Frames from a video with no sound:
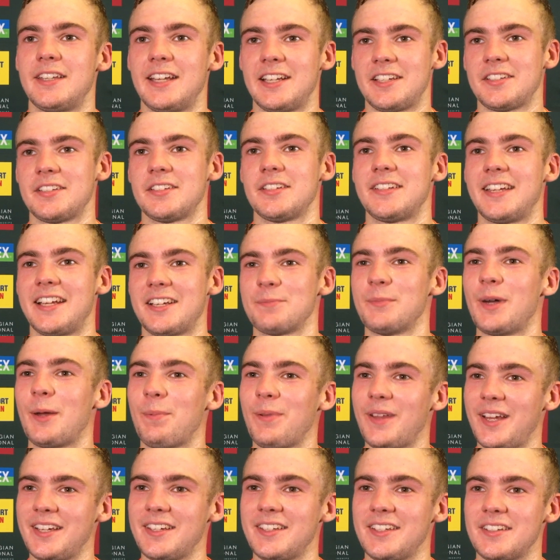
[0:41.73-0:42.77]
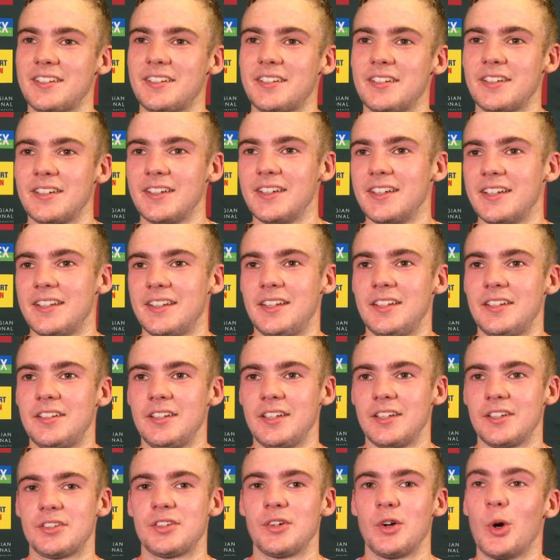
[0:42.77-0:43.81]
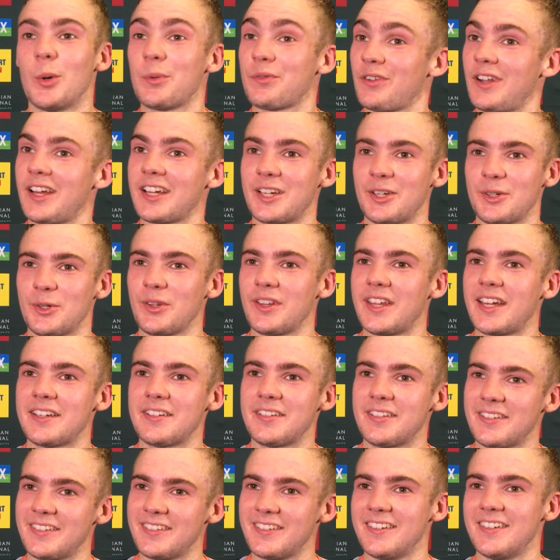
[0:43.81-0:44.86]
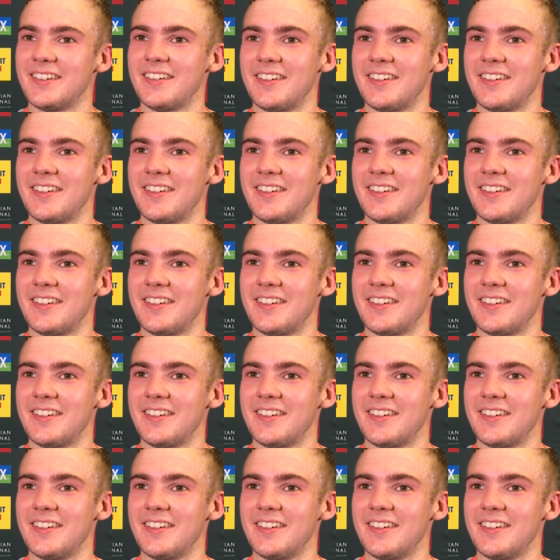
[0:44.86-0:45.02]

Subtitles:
That's my plan this year, so hopefully I can do that.